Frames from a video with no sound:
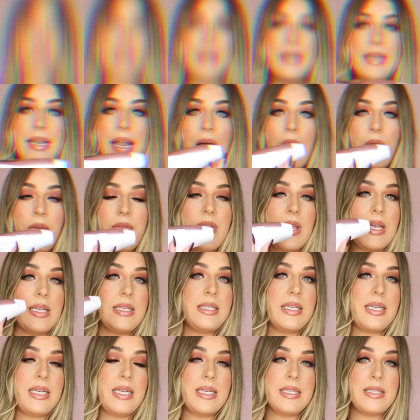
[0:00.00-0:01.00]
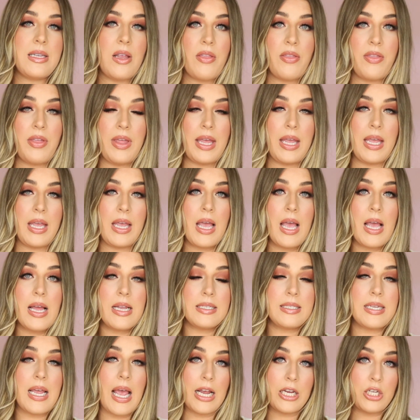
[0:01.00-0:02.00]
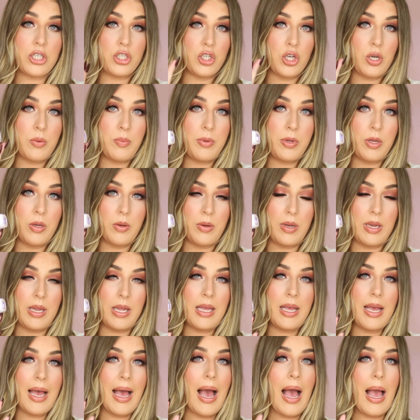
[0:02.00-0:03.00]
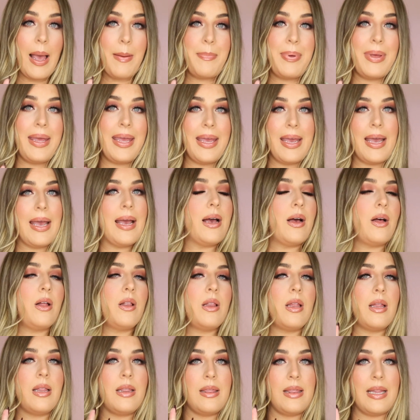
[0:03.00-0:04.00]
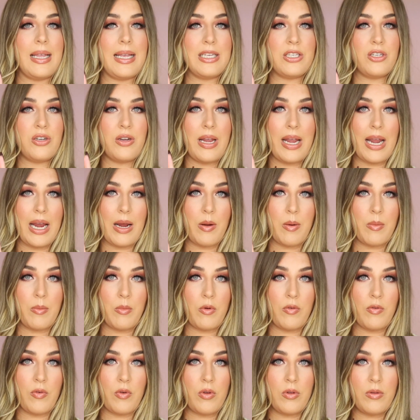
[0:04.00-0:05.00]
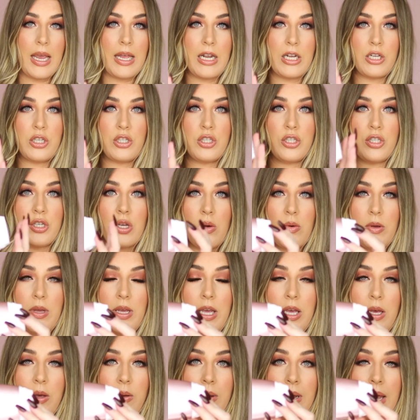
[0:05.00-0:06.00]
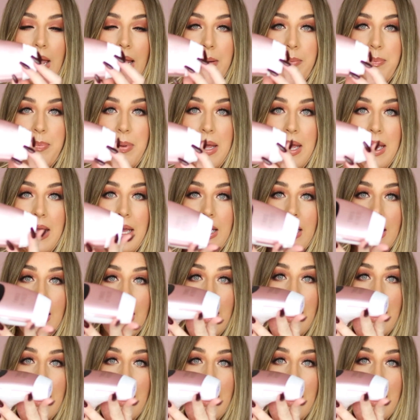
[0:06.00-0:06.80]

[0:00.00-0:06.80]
Now this is the Techture Beauty IPL laser hair removal. It is so cute and pink.